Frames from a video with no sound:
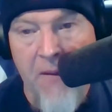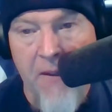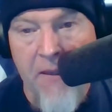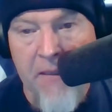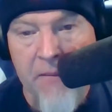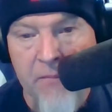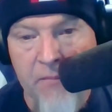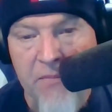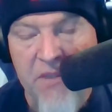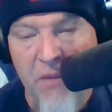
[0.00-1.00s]

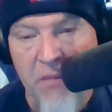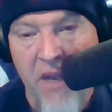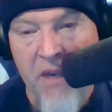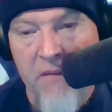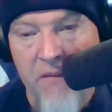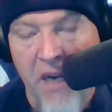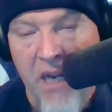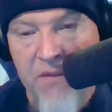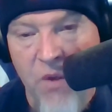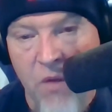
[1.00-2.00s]
some of the men that
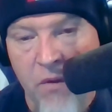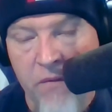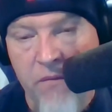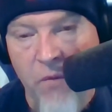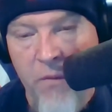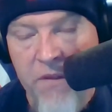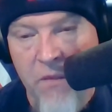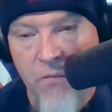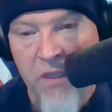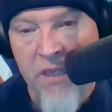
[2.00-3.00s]
I have served with told me
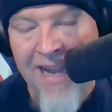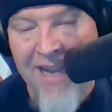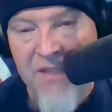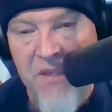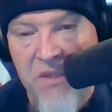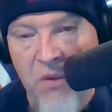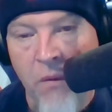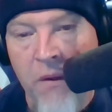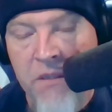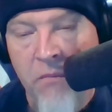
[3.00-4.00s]
some really nasty
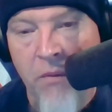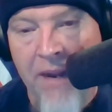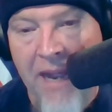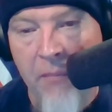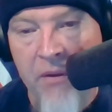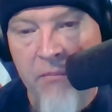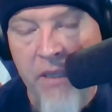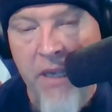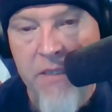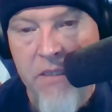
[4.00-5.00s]
stories about what happened in
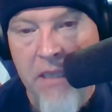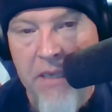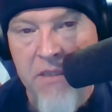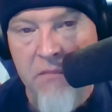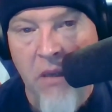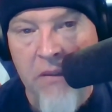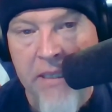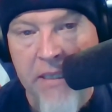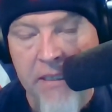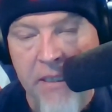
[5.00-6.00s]
places like
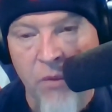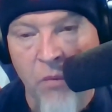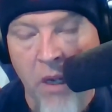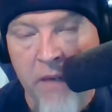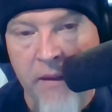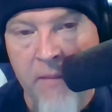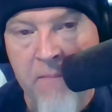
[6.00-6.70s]
Somalia and Rwanda.